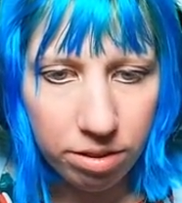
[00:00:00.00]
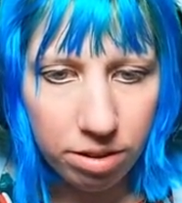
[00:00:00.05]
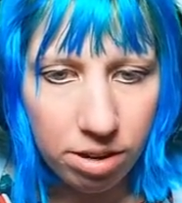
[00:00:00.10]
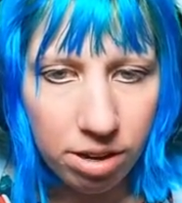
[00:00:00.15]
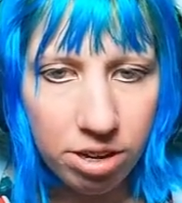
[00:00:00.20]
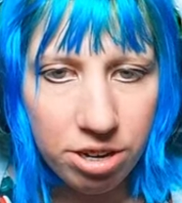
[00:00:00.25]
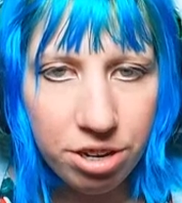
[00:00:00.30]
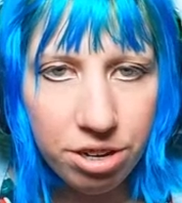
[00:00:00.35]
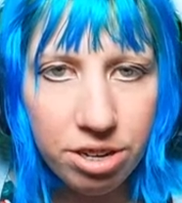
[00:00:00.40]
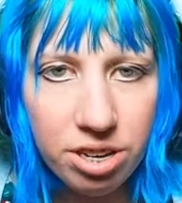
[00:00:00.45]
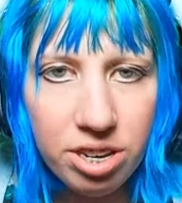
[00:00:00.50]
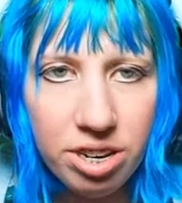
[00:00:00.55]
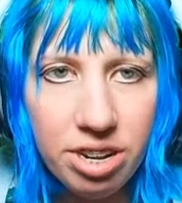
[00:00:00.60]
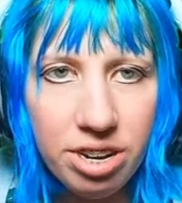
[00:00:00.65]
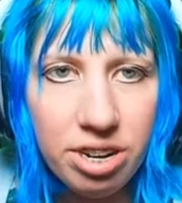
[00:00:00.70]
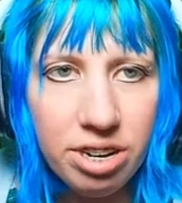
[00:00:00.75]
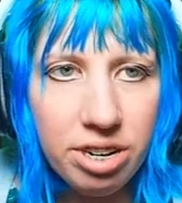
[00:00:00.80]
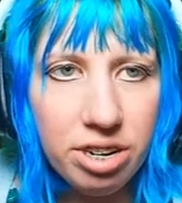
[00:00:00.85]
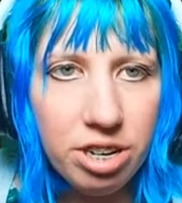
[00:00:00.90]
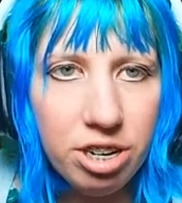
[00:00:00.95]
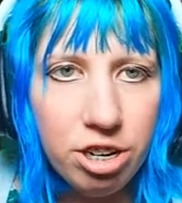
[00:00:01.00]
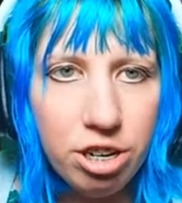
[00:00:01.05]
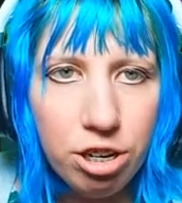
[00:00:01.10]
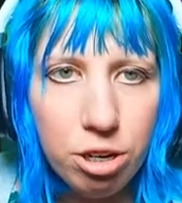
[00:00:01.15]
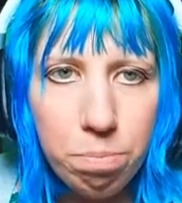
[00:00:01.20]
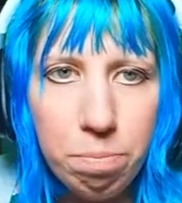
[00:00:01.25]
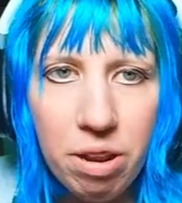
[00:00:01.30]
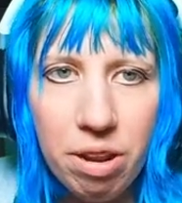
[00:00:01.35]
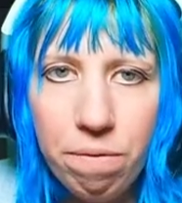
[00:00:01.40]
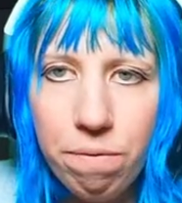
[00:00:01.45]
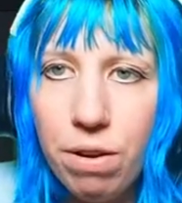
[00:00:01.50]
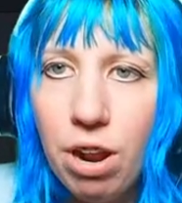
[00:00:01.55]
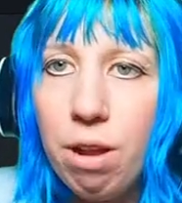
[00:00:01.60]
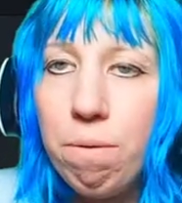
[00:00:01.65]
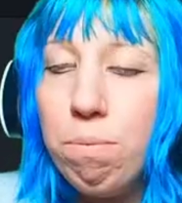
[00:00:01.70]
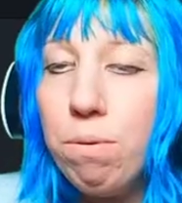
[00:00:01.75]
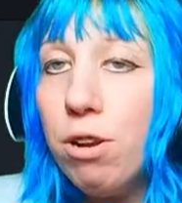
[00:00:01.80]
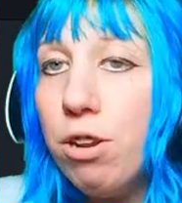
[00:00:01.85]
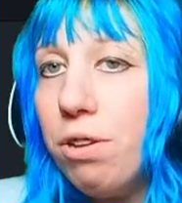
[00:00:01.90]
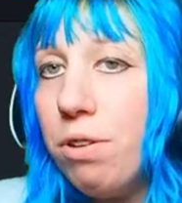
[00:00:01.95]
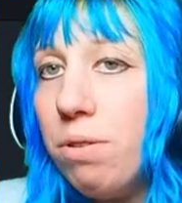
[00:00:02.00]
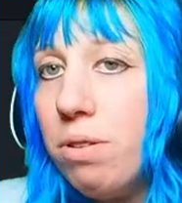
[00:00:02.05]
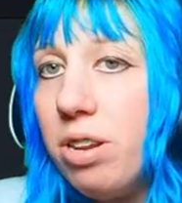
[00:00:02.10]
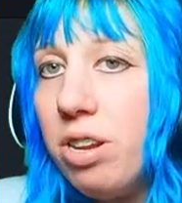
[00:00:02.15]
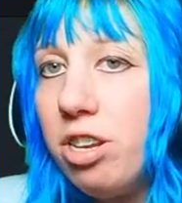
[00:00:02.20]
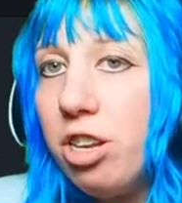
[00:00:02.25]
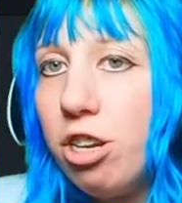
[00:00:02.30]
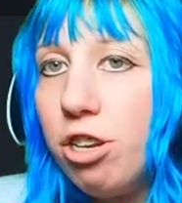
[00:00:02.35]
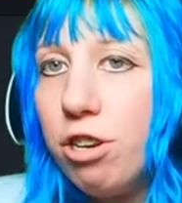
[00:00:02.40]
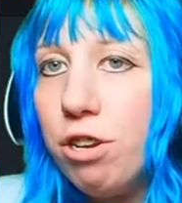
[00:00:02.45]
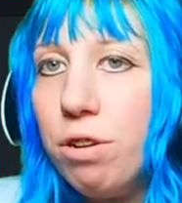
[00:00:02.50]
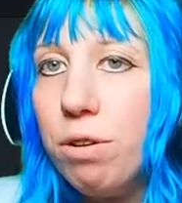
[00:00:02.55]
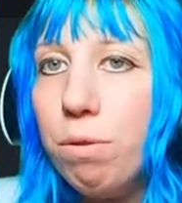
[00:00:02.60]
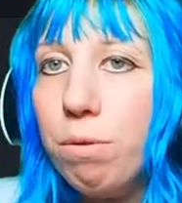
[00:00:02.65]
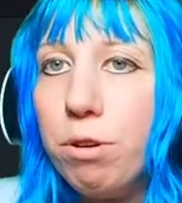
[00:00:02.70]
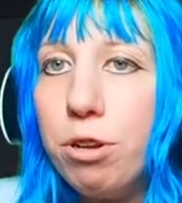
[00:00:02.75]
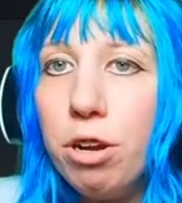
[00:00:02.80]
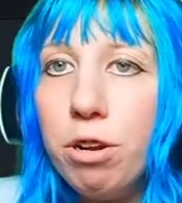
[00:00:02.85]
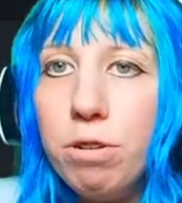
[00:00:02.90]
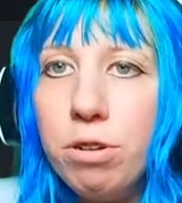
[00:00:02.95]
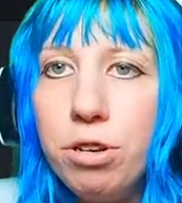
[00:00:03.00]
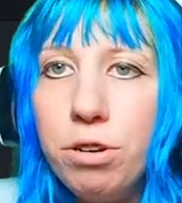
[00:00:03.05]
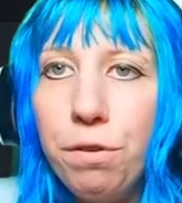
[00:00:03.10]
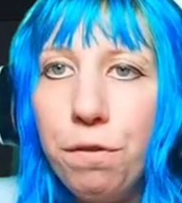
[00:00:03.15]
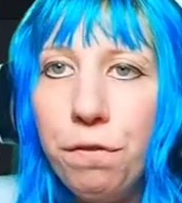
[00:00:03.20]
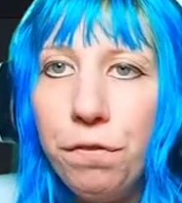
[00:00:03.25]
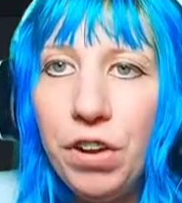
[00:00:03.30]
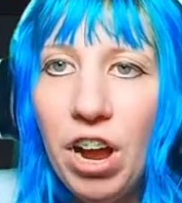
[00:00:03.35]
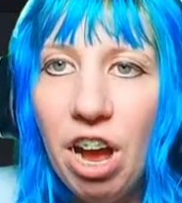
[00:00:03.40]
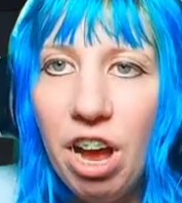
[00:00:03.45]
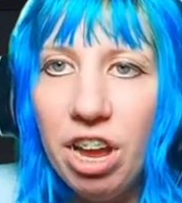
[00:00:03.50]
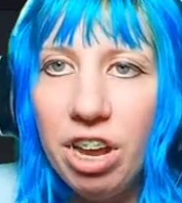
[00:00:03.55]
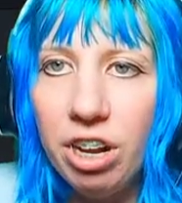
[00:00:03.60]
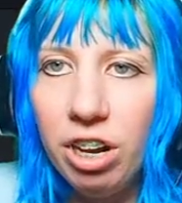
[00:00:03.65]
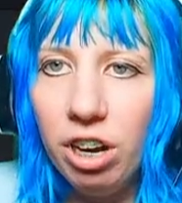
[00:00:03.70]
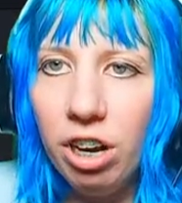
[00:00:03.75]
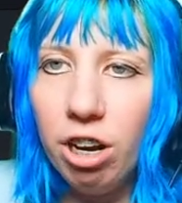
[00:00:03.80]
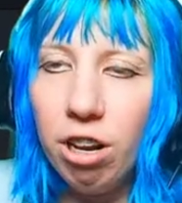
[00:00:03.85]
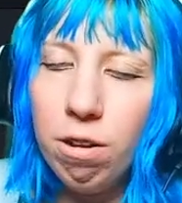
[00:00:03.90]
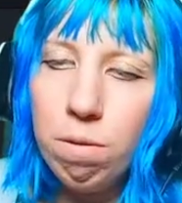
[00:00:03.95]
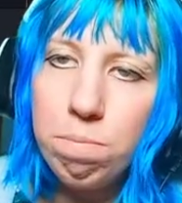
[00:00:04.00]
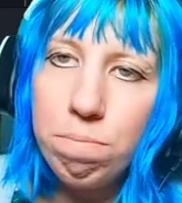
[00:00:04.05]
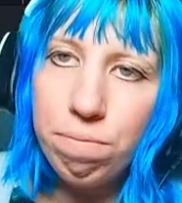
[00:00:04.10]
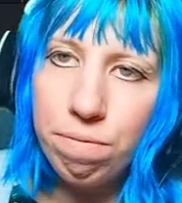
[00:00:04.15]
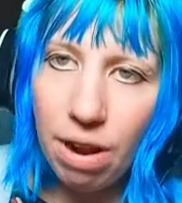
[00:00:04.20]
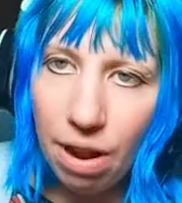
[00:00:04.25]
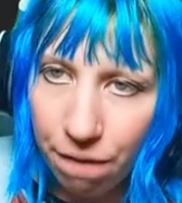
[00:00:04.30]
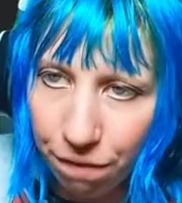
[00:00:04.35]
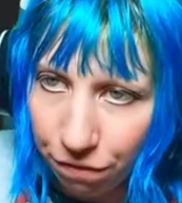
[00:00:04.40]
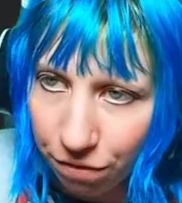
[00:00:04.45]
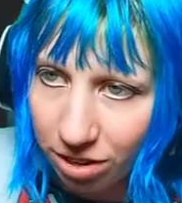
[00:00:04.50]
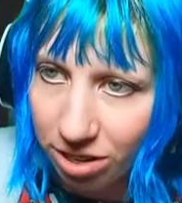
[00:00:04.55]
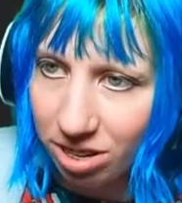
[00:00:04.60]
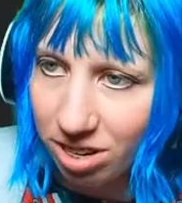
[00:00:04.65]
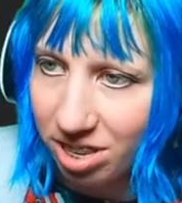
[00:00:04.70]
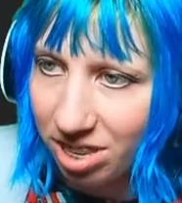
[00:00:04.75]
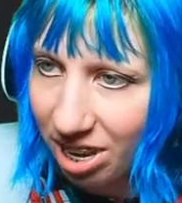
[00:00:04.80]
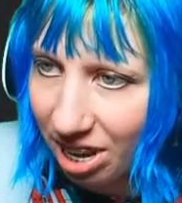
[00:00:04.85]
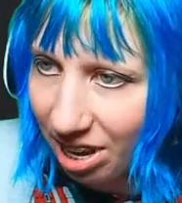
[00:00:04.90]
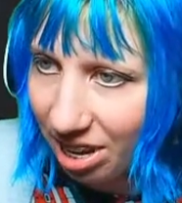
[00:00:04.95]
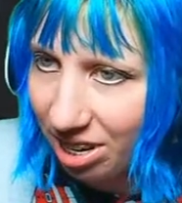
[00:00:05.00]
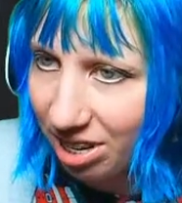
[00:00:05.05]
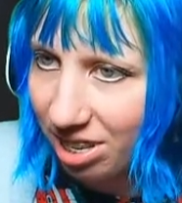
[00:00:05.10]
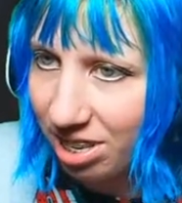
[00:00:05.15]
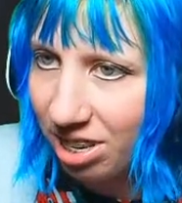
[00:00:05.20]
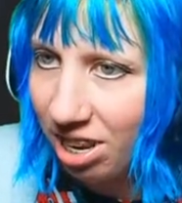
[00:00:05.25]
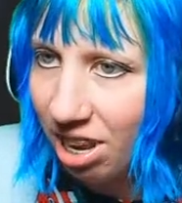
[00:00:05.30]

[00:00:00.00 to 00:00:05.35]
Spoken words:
I just need it to just be... Right, what you need to do, go to File, Preferences,